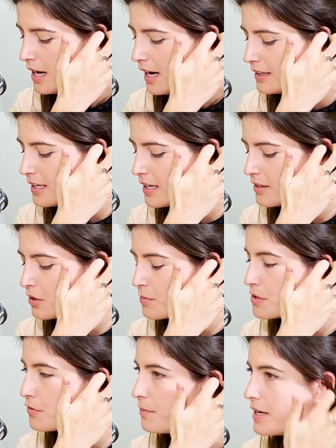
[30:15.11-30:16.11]
And then in
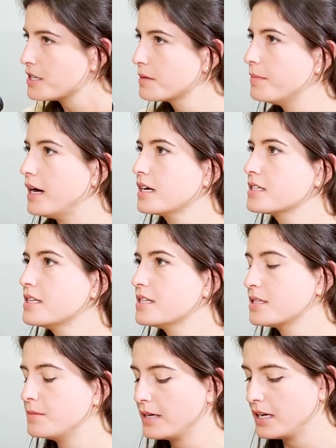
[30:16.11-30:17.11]
terms of magic bags,
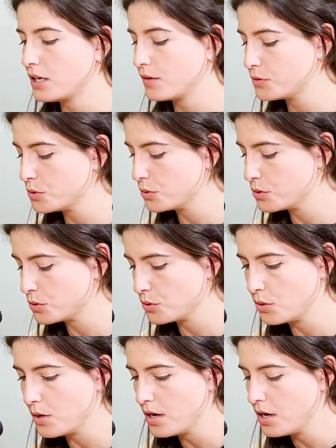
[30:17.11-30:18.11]
since the beginning of Too Good To
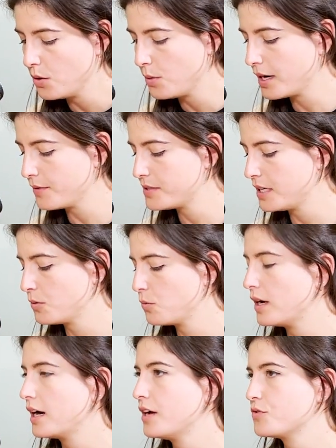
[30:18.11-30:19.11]
Go, we have saved
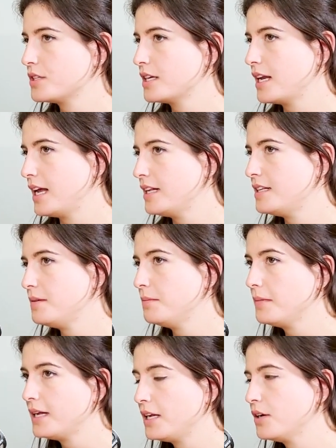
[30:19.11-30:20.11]
180
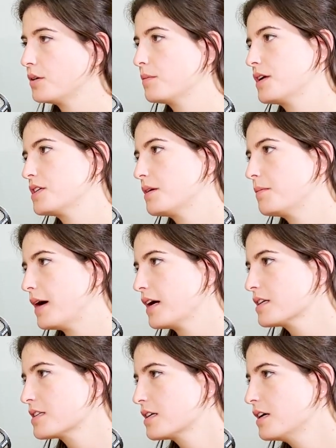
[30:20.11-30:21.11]
million magic
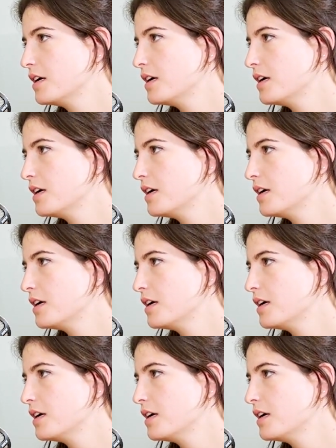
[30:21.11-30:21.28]
bags.